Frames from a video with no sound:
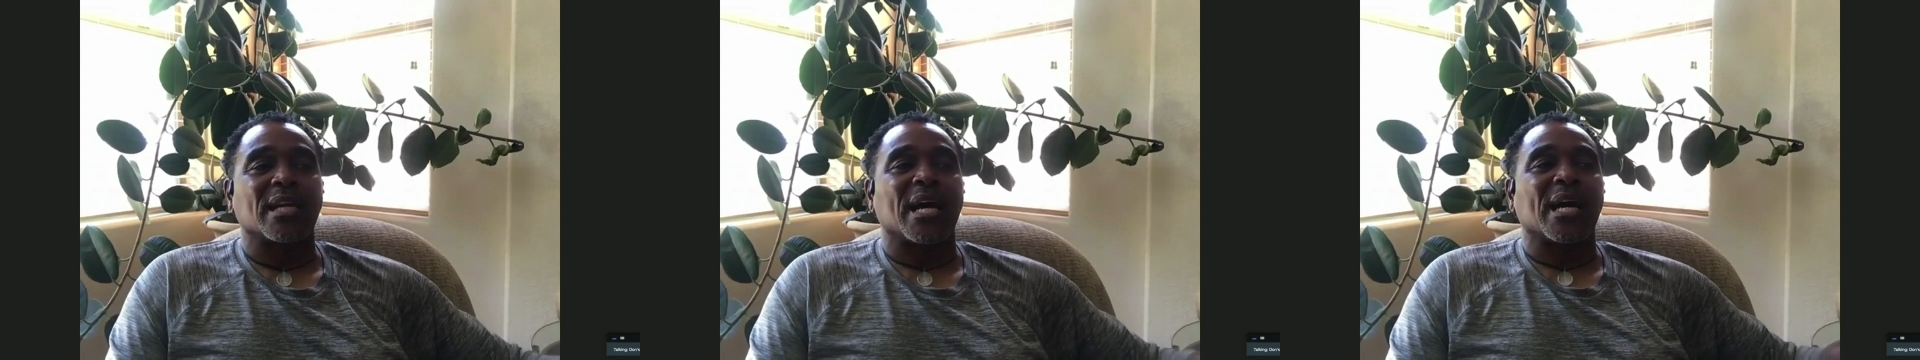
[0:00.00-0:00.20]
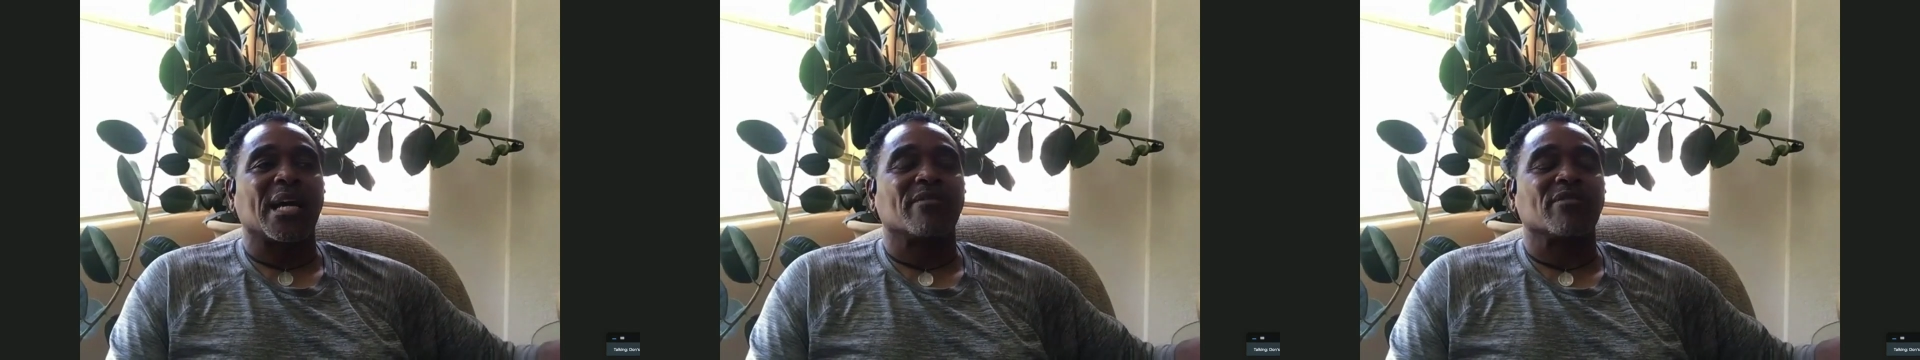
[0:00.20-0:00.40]

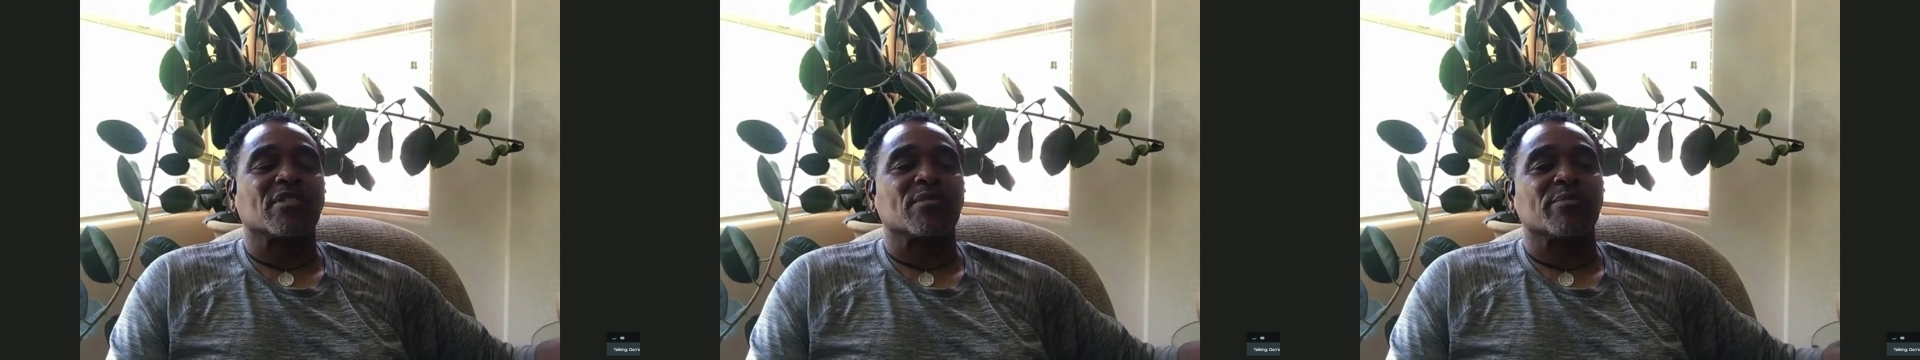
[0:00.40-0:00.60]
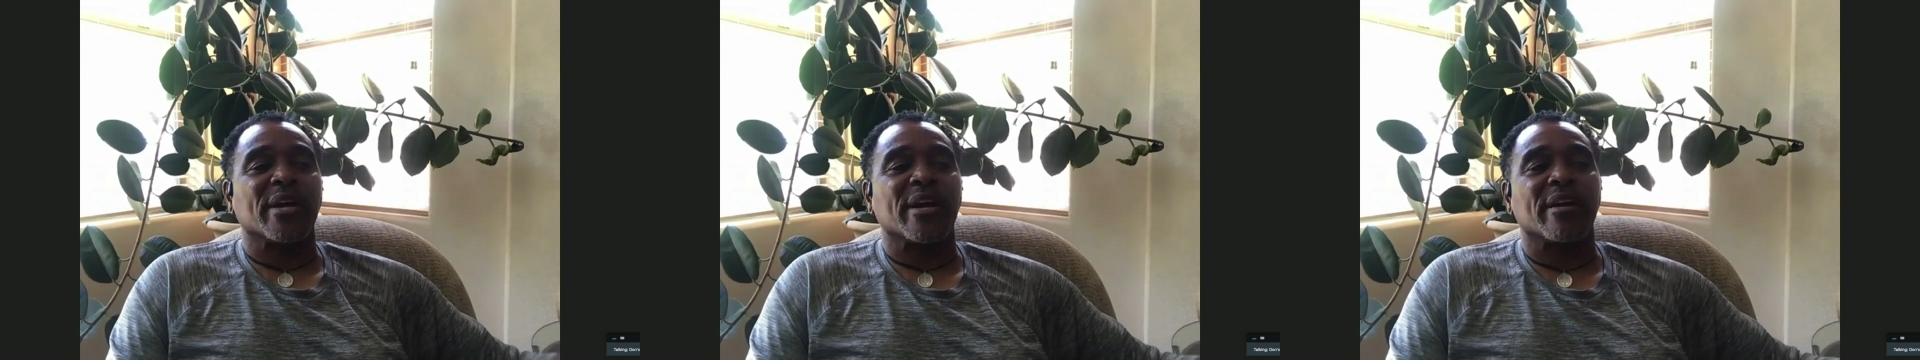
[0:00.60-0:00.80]
and I
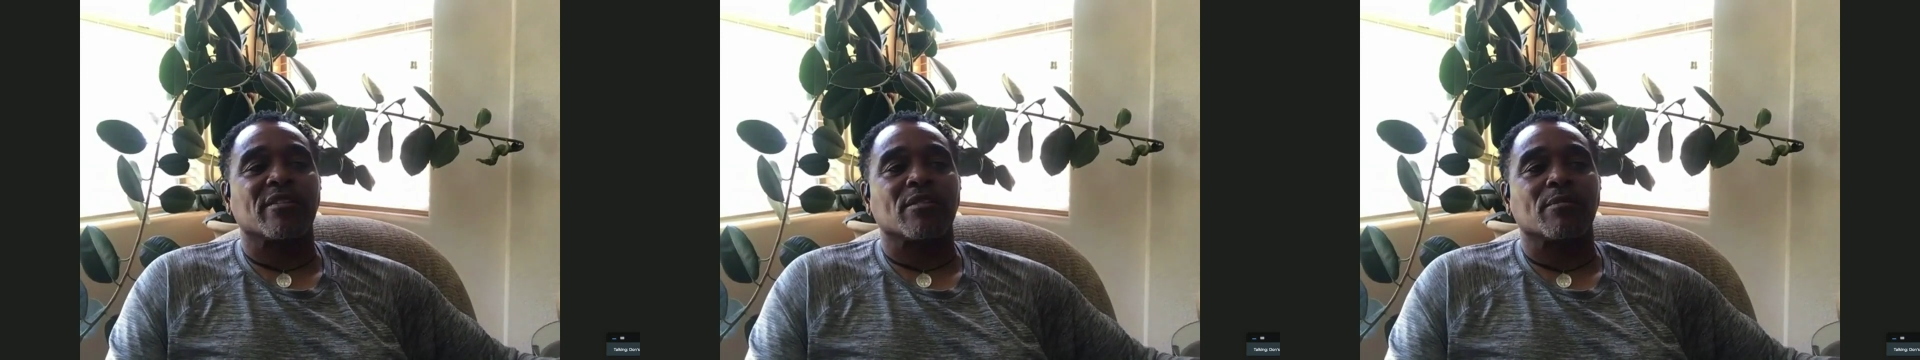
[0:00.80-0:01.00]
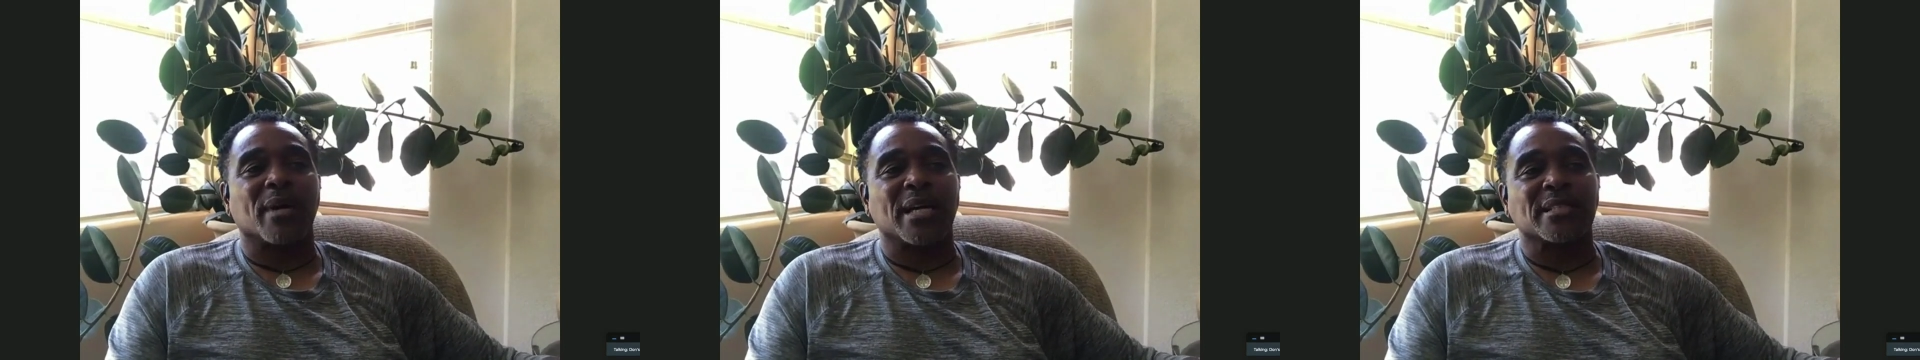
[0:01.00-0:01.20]
have
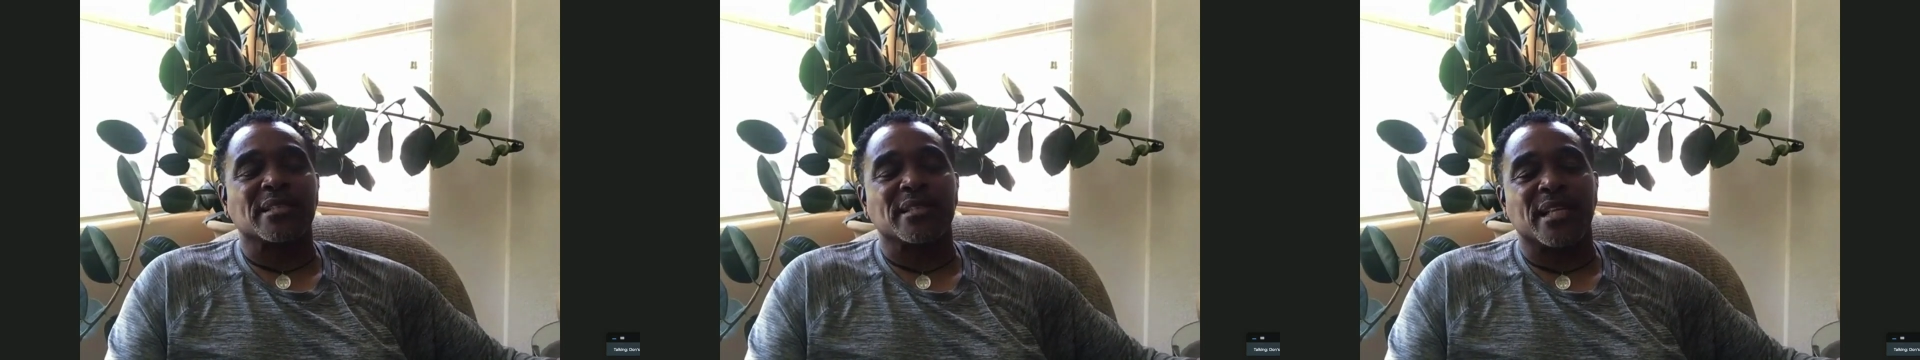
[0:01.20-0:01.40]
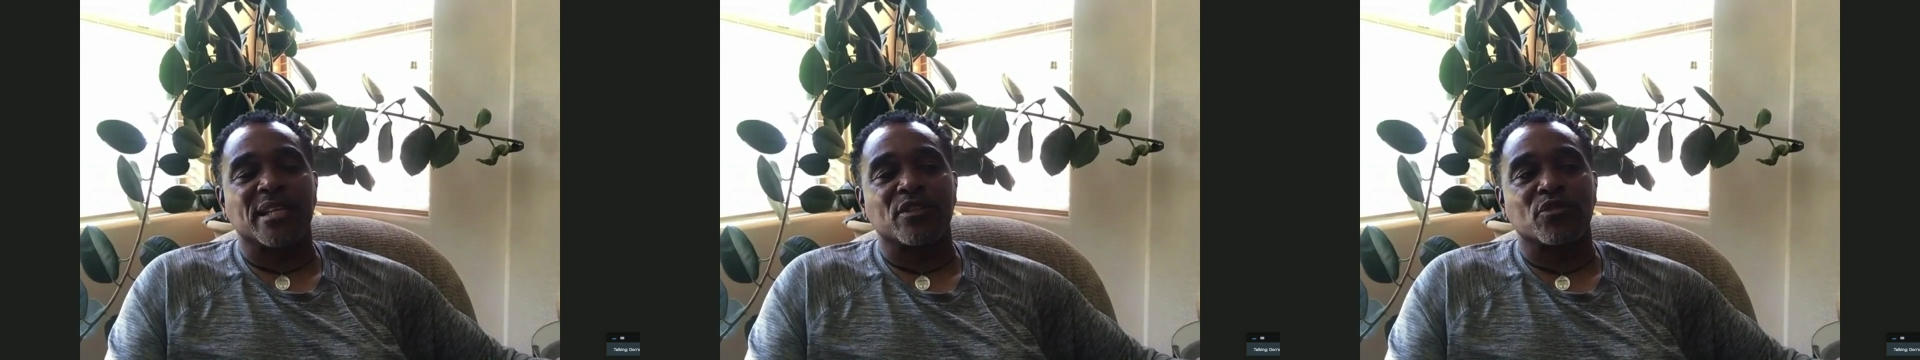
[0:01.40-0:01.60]
compared the
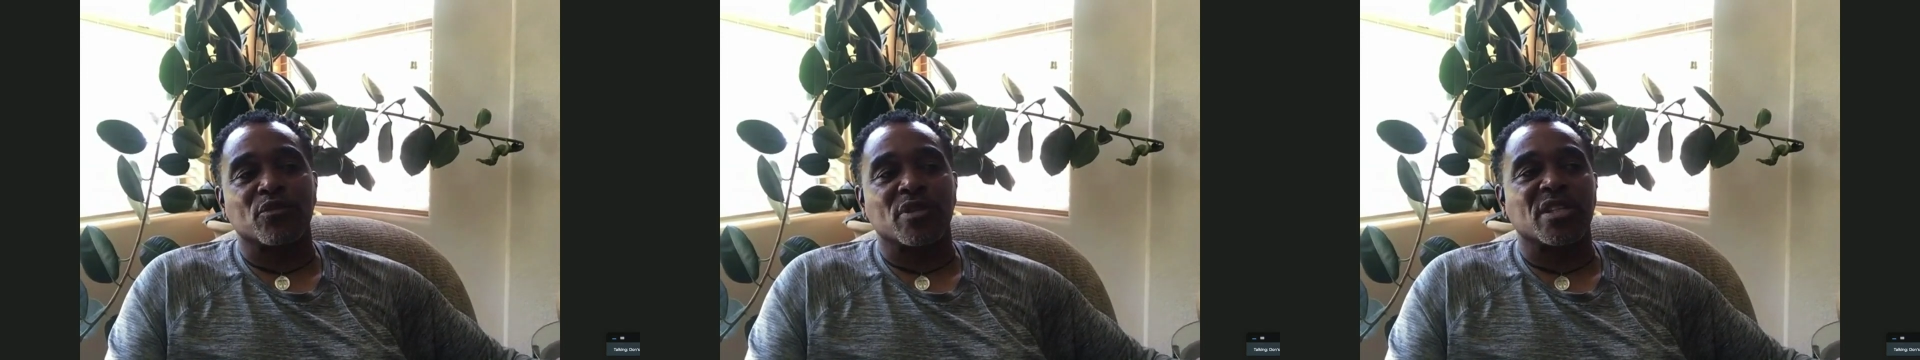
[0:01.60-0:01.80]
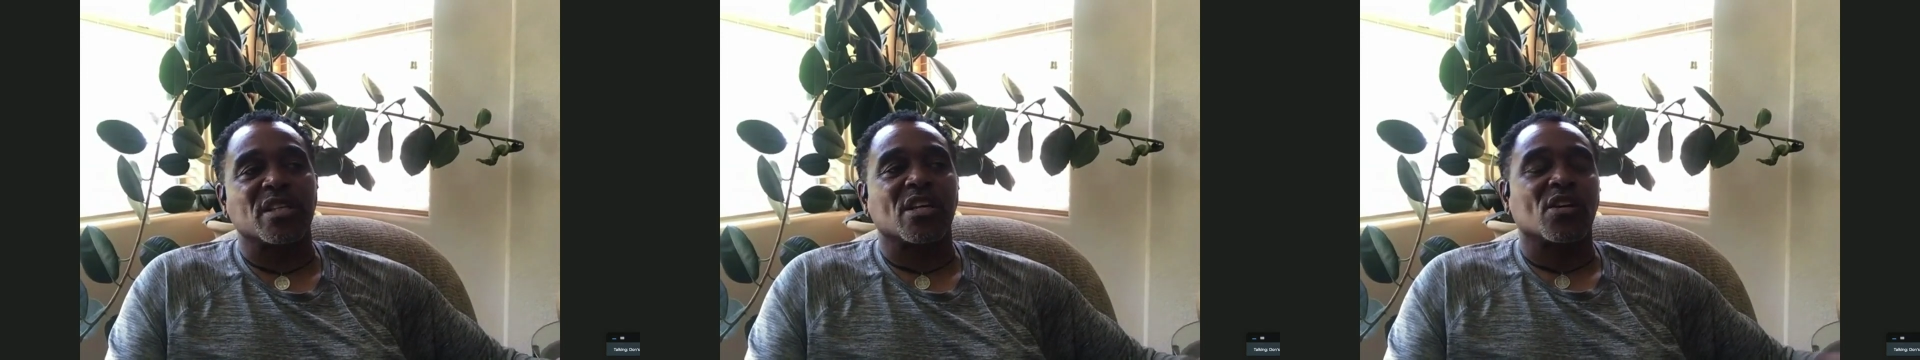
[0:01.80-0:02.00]
boxing
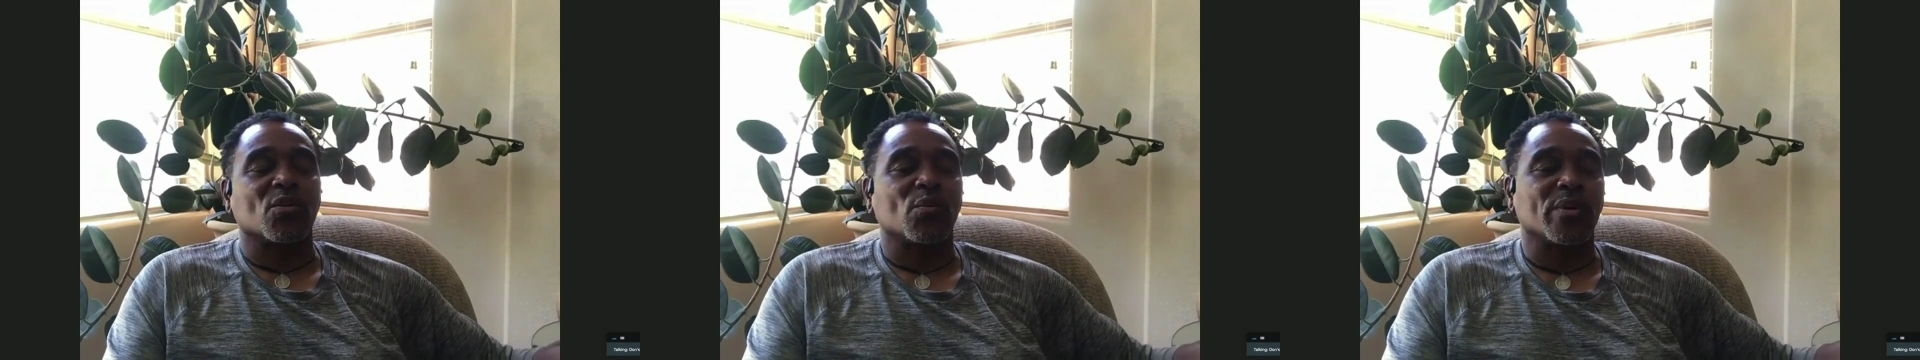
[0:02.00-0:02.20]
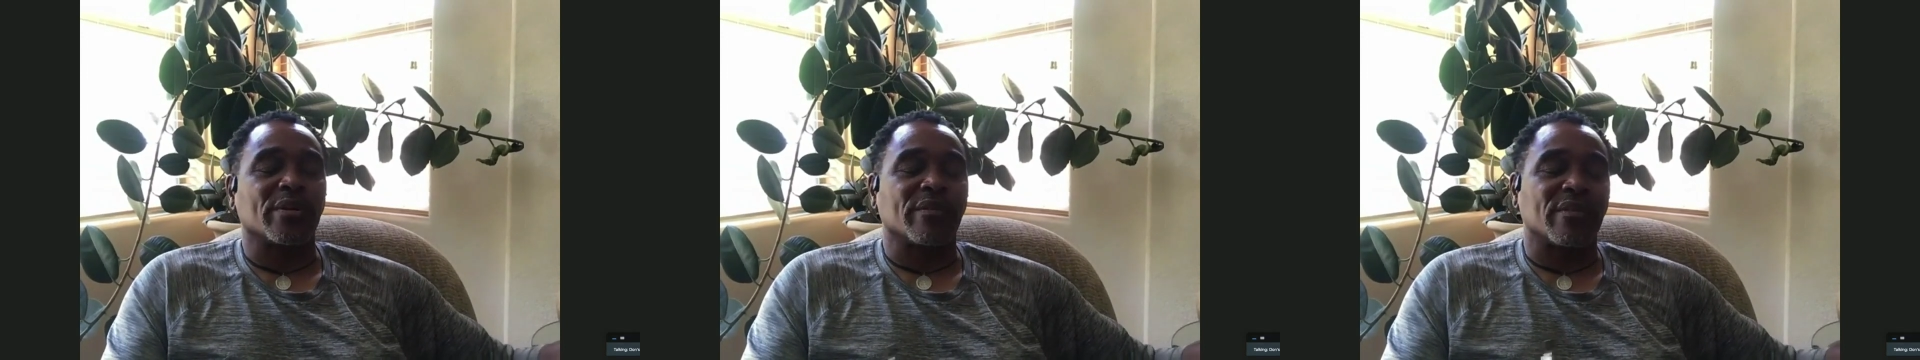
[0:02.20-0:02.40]
industry